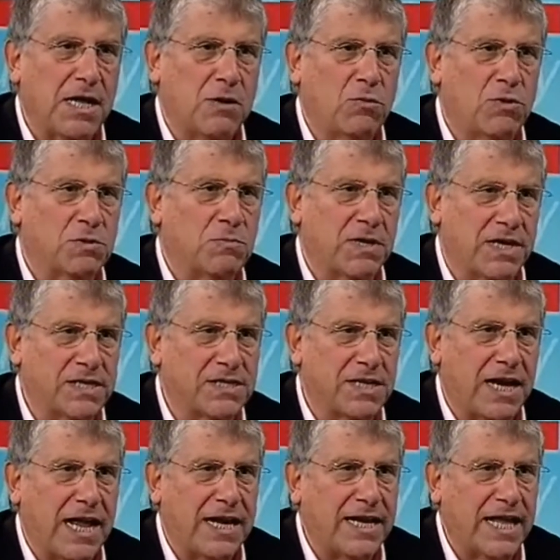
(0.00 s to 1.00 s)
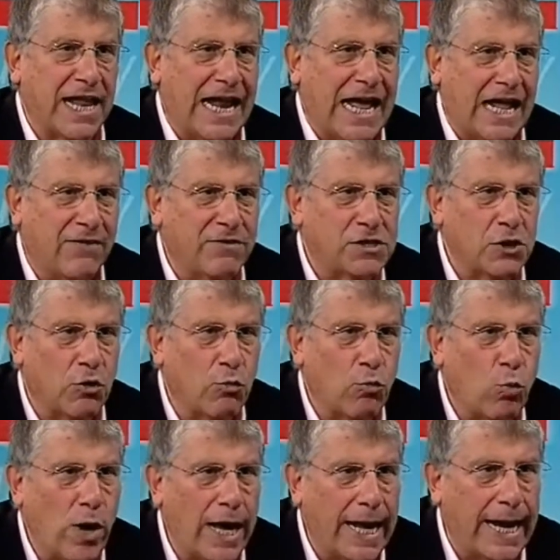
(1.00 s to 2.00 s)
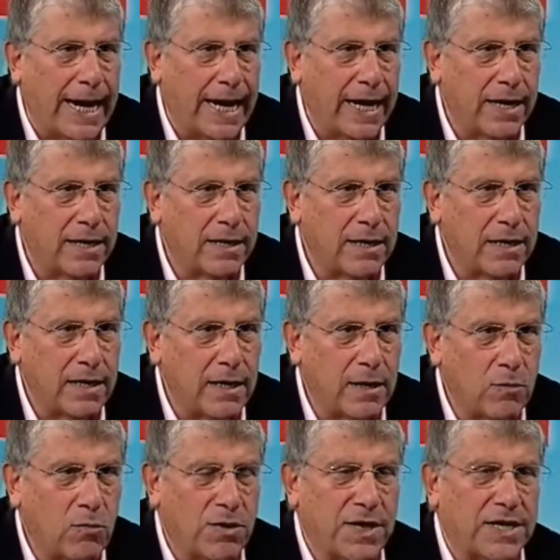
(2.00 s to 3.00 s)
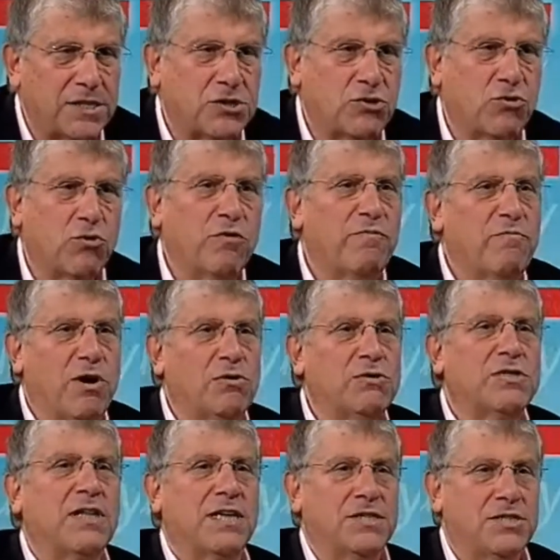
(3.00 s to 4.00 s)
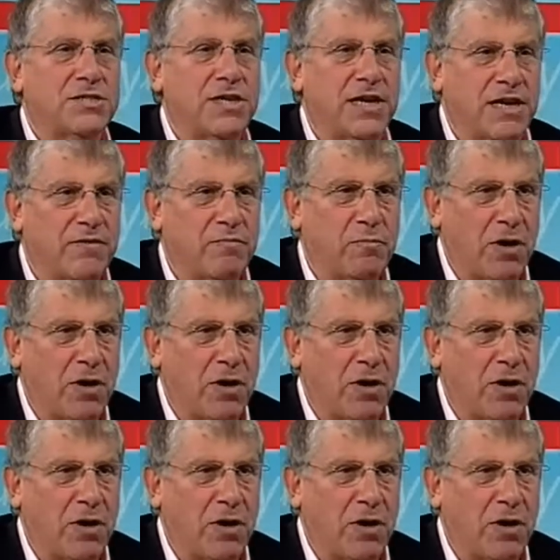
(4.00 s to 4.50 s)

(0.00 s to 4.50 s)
was because it had to get out of its own way. Well, that's true of most legislative